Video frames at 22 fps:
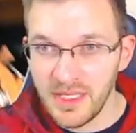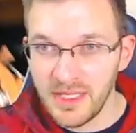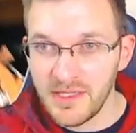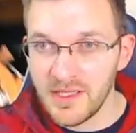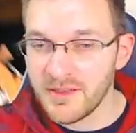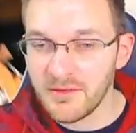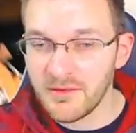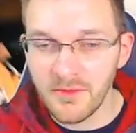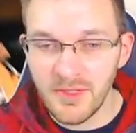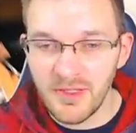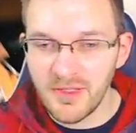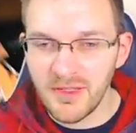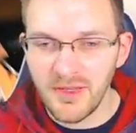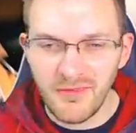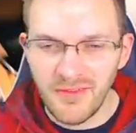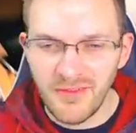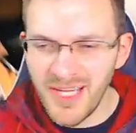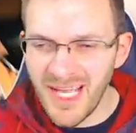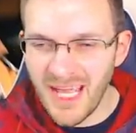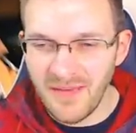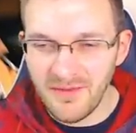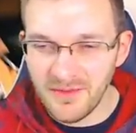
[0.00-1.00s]
nothing really
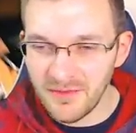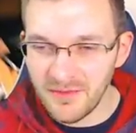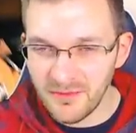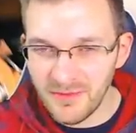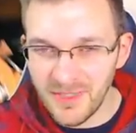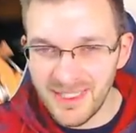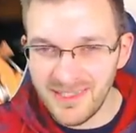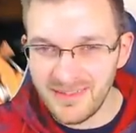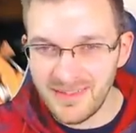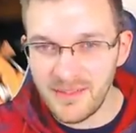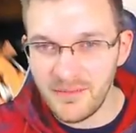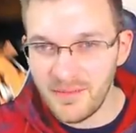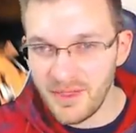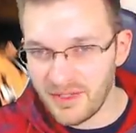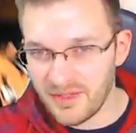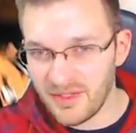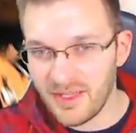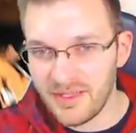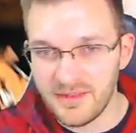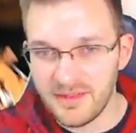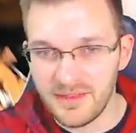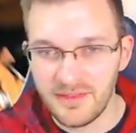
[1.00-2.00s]
we haven't really seen
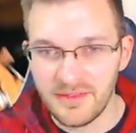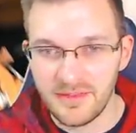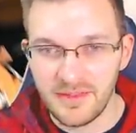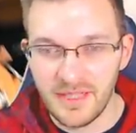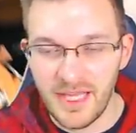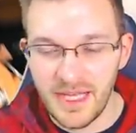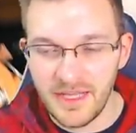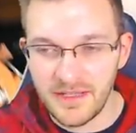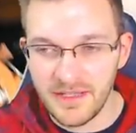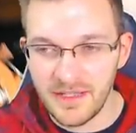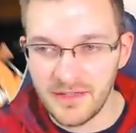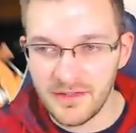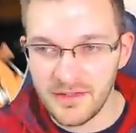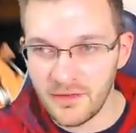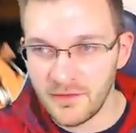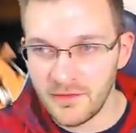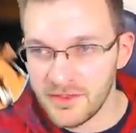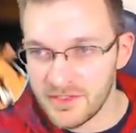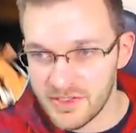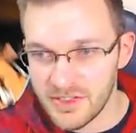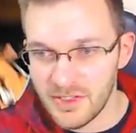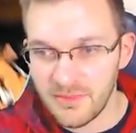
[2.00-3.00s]
besides his sidekick. So
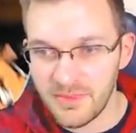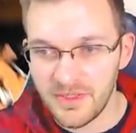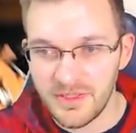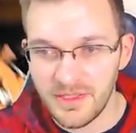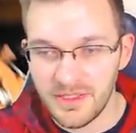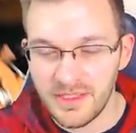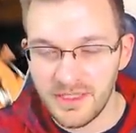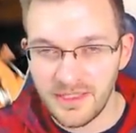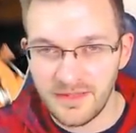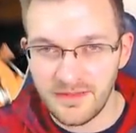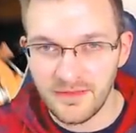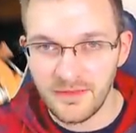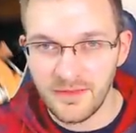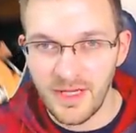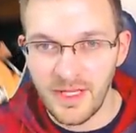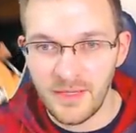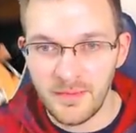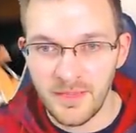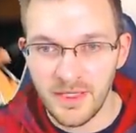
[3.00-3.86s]
let's jump into the next frame